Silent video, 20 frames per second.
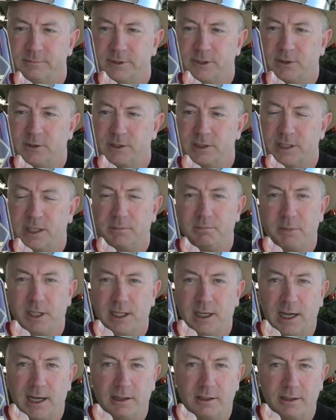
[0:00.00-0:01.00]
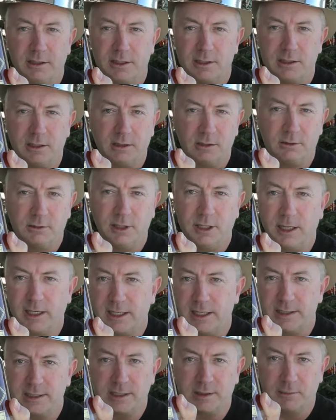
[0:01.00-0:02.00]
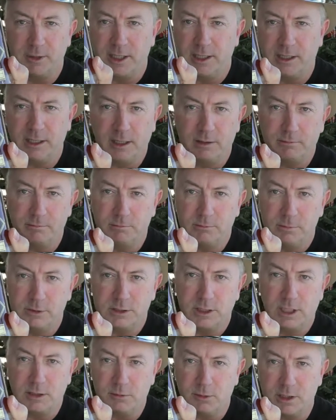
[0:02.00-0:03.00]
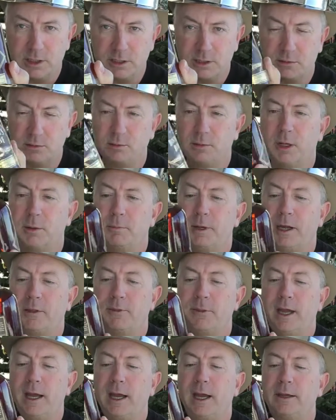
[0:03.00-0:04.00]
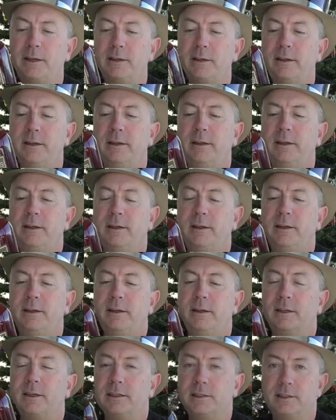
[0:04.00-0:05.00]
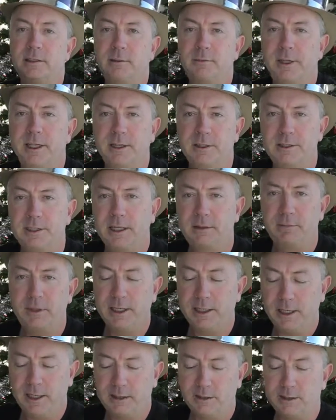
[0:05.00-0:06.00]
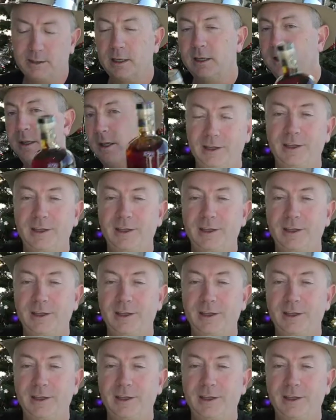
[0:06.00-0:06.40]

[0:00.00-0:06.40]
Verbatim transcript: So it's not Big Island Distillery. I guess somebody got sideways about that because somebody else had Big Island.